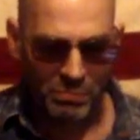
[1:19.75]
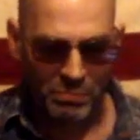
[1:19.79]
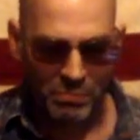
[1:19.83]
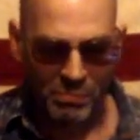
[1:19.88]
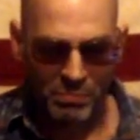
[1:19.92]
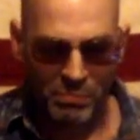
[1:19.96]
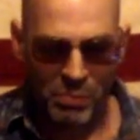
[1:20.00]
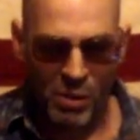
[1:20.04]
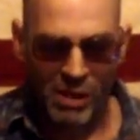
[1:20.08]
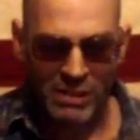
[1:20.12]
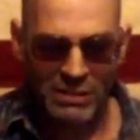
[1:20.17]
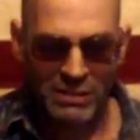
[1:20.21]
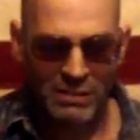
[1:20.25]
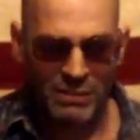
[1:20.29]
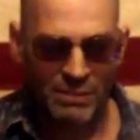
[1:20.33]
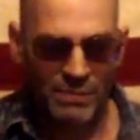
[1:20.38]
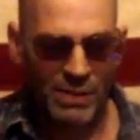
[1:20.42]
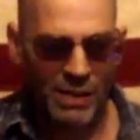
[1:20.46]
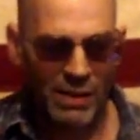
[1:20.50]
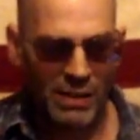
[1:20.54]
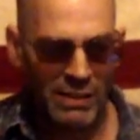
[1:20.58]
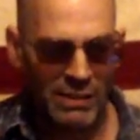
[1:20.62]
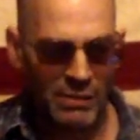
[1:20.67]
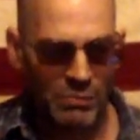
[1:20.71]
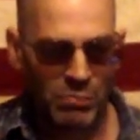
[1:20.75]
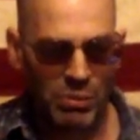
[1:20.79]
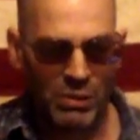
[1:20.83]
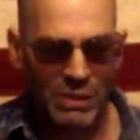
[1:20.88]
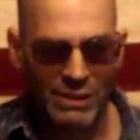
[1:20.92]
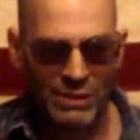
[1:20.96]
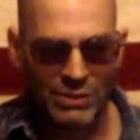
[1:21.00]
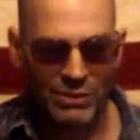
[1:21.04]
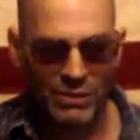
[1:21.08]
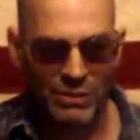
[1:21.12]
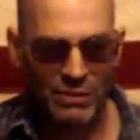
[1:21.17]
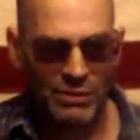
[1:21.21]
Pastafarian
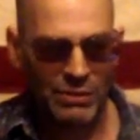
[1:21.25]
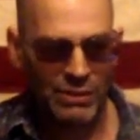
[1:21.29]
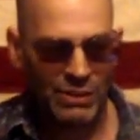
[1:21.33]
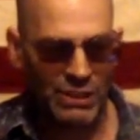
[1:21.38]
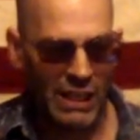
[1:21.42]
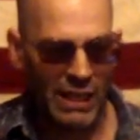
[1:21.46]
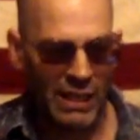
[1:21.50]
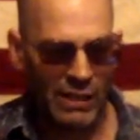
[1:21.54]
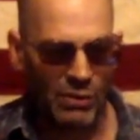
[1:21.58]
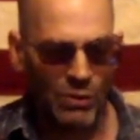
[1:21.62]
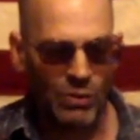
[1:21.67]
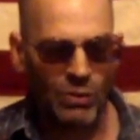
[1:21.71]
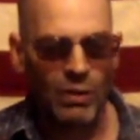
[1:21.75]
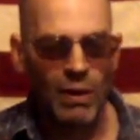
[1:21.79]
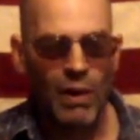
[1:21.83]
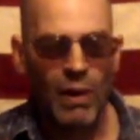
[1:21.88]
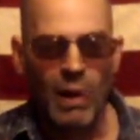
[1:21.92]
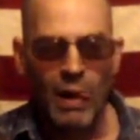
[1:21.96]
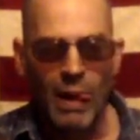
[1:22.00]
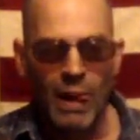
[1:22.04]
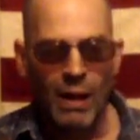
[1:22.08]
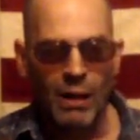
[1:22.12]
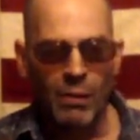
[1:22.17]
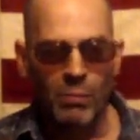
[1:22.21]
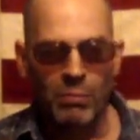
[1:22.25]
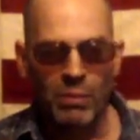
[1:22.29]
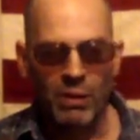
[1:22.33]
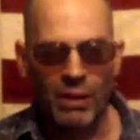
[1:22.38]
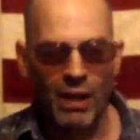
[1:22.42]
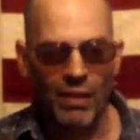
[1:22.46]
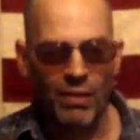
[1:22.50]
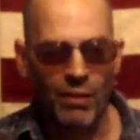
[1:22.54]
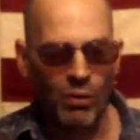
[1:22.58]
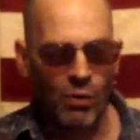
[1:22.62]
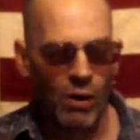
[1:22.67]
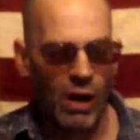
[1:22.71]
Preacher channel. But
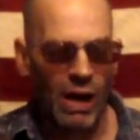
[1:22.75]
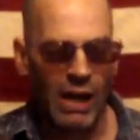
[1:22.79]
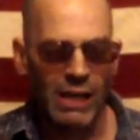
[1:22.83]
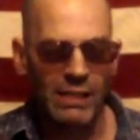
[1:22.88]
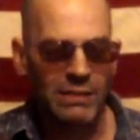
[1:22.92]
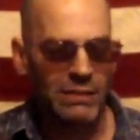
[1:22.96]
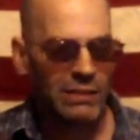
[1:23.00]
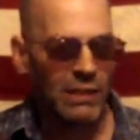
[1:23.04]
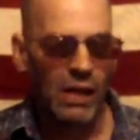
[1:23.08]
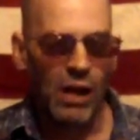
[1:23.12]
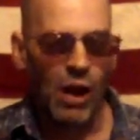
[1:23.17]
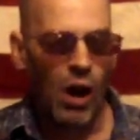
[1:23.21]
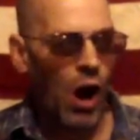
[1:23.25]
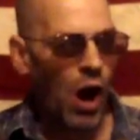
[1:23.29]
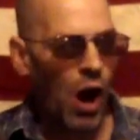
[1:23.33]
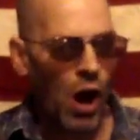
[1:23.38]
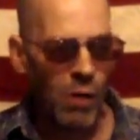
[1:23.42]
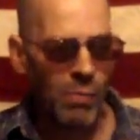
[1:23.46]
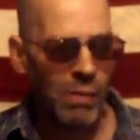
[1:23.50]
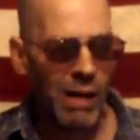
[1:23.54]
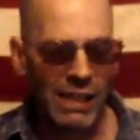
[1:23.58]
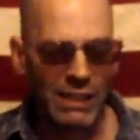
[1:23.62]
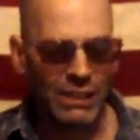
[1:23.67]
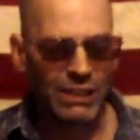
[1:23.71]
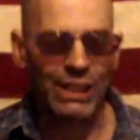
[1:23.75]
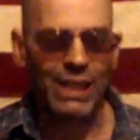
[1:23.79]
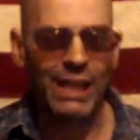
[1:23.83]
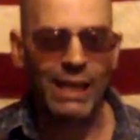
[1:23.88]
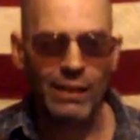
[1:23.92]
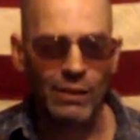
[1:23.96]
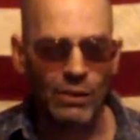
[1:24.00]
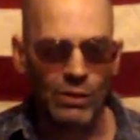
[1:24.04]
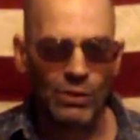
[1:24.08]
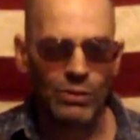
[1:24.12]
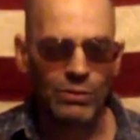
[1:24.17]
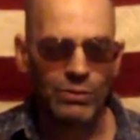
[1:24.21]
otherwise, all my
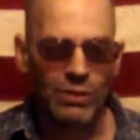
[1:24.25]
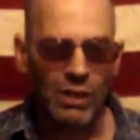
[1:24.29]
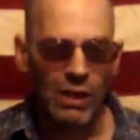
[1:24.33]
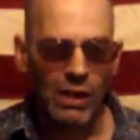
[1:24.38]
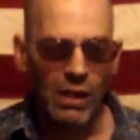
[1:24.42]
channels